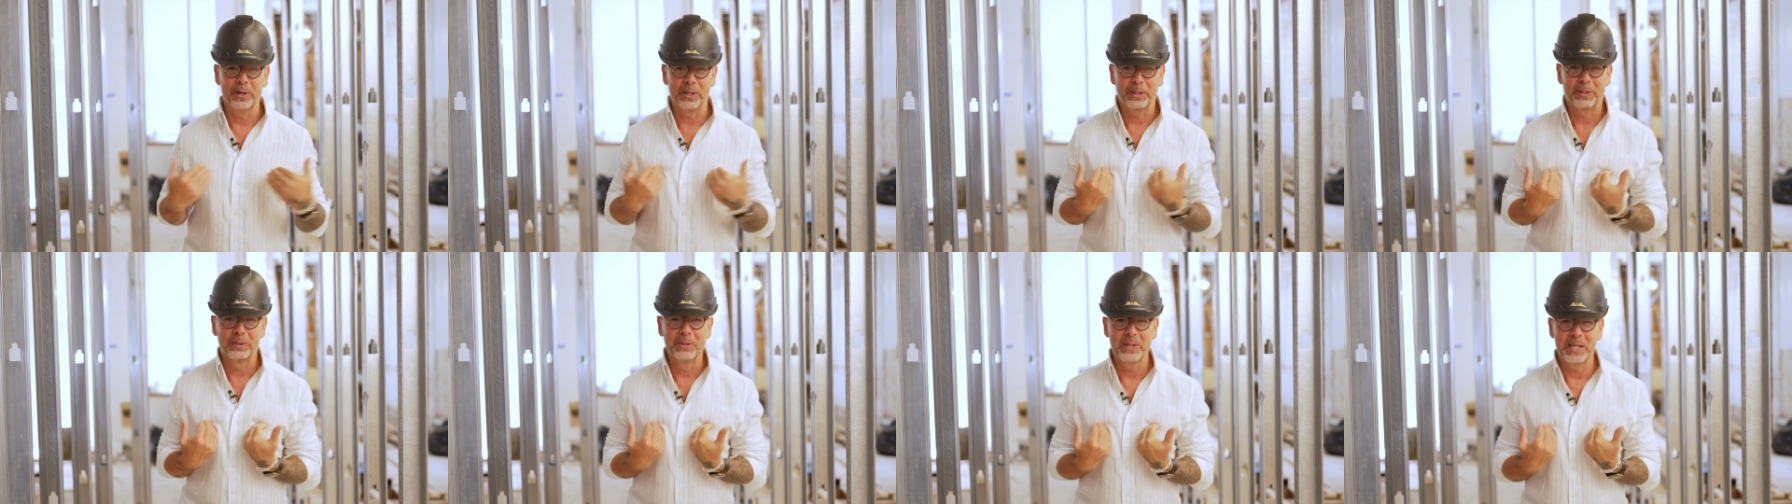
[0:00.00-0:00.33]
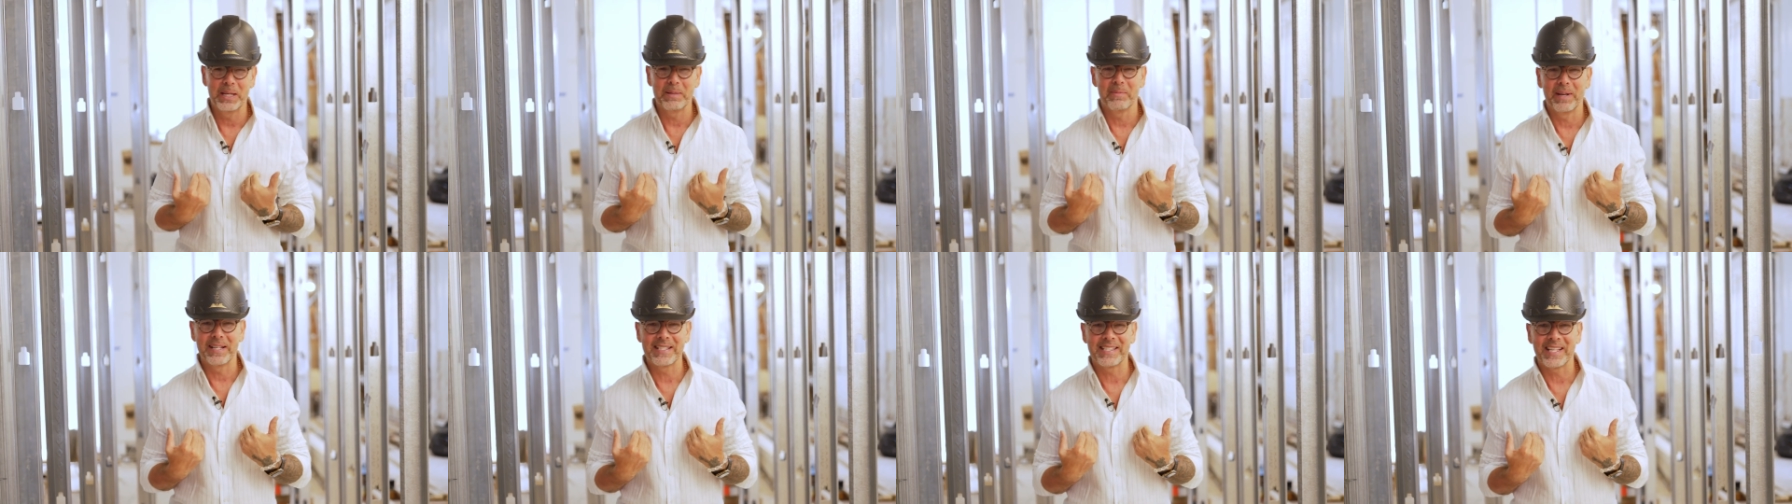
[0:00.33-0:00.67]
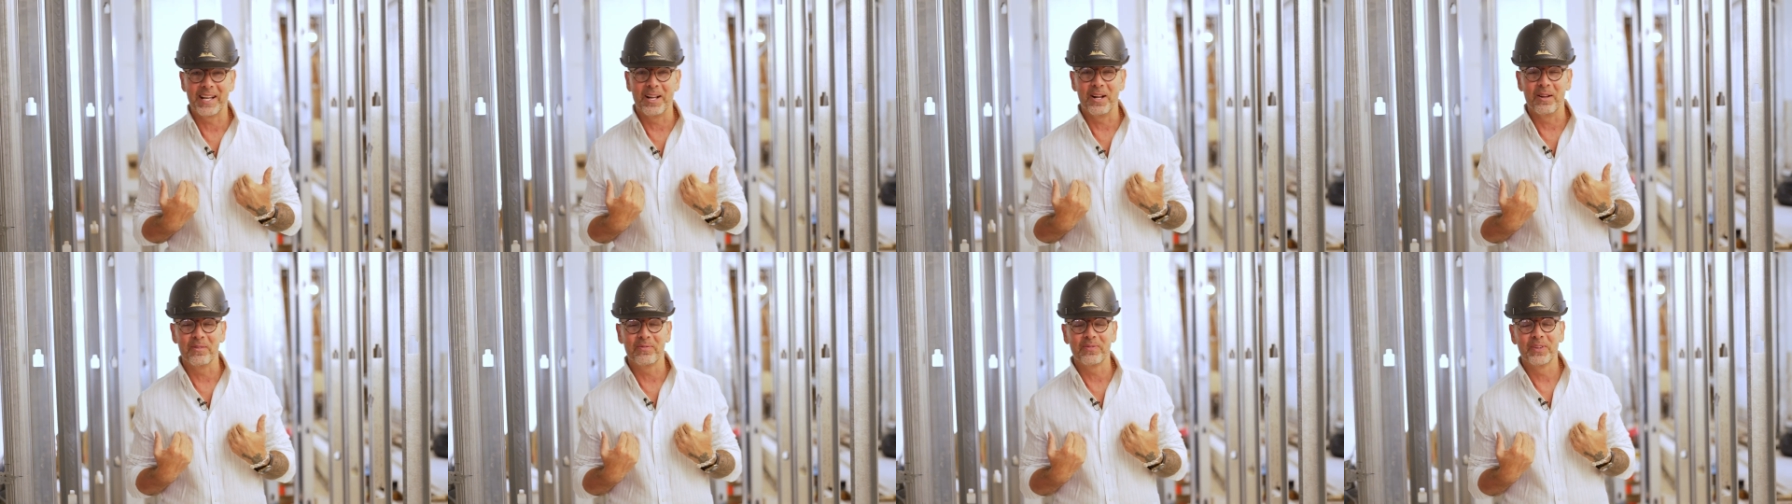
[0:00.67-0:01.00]
including
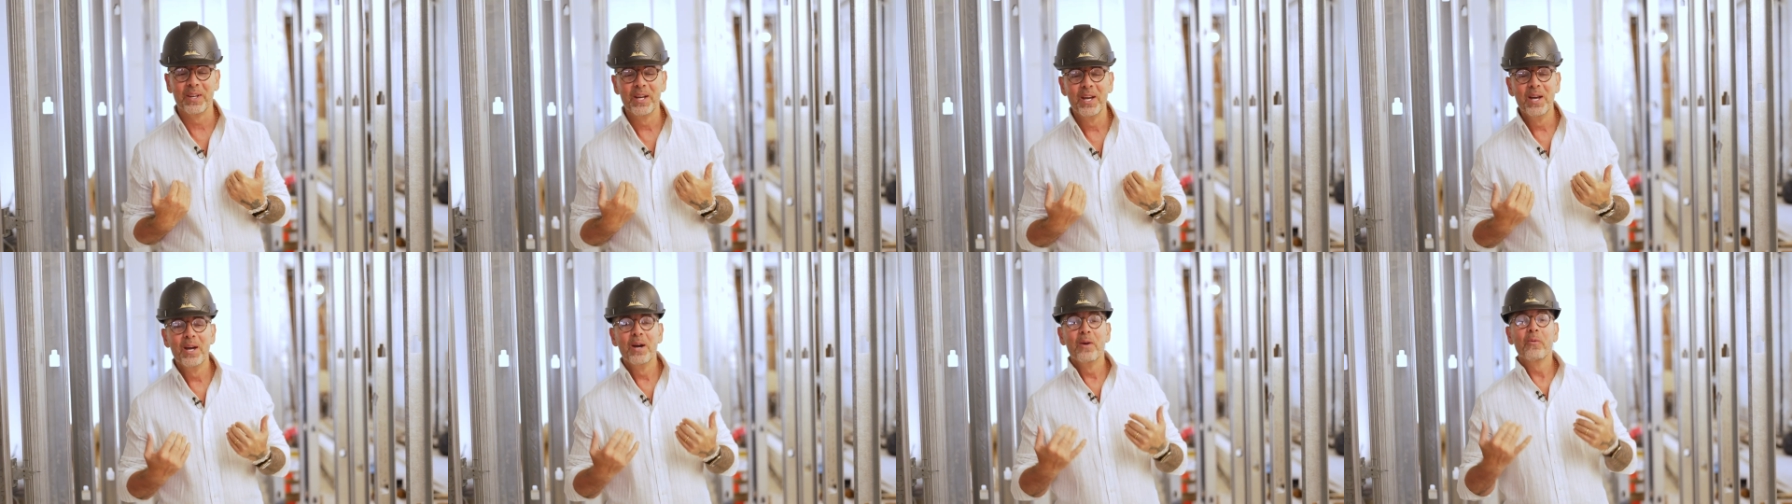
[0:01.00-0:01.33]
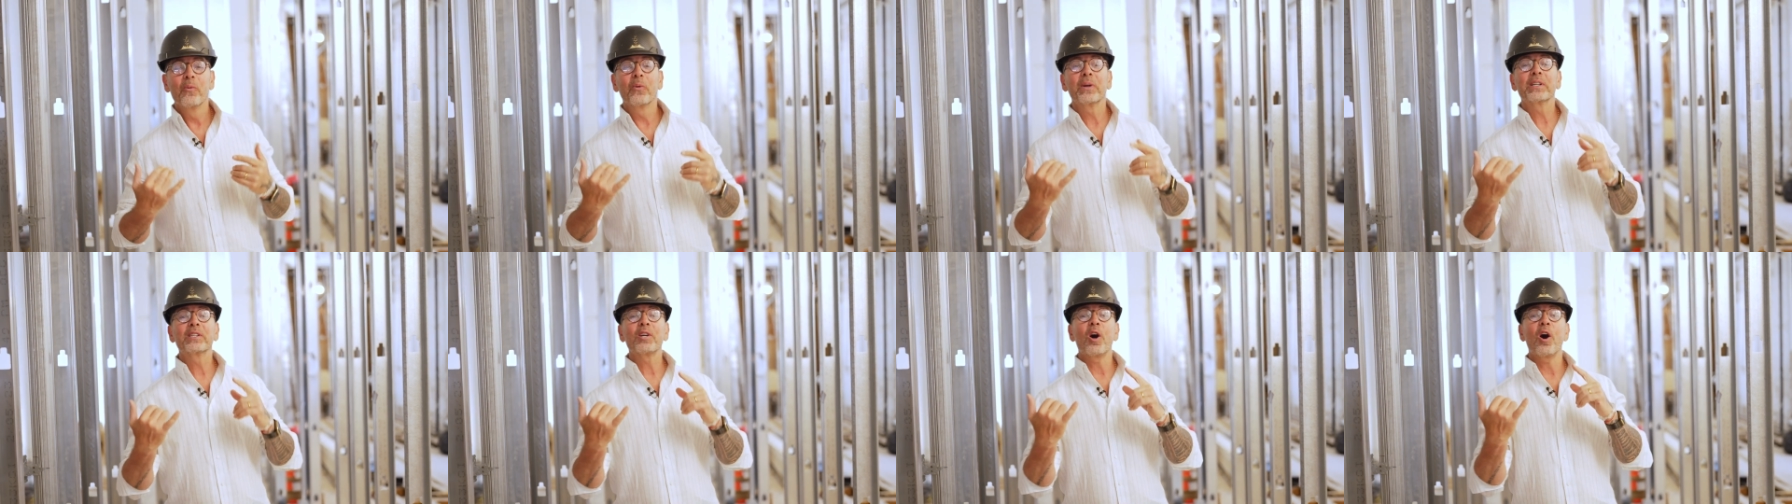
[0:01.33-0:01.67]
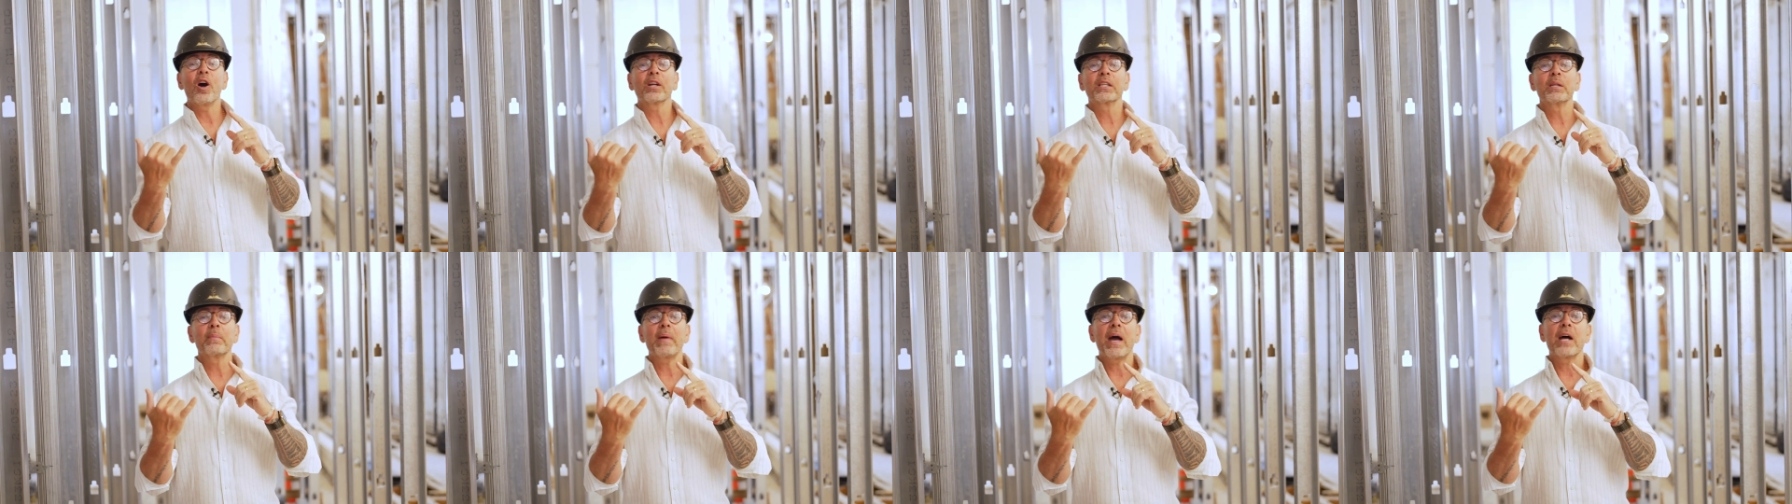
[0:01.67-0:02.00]
myself. We
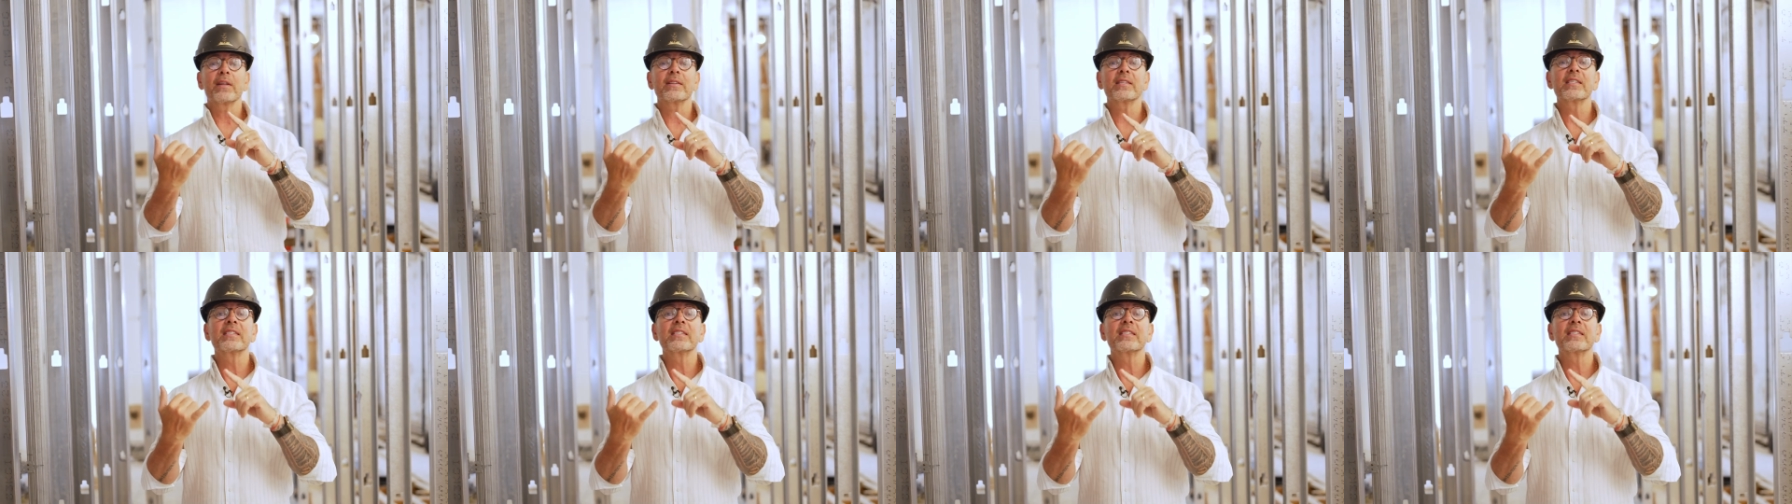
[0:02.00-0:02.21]
talked about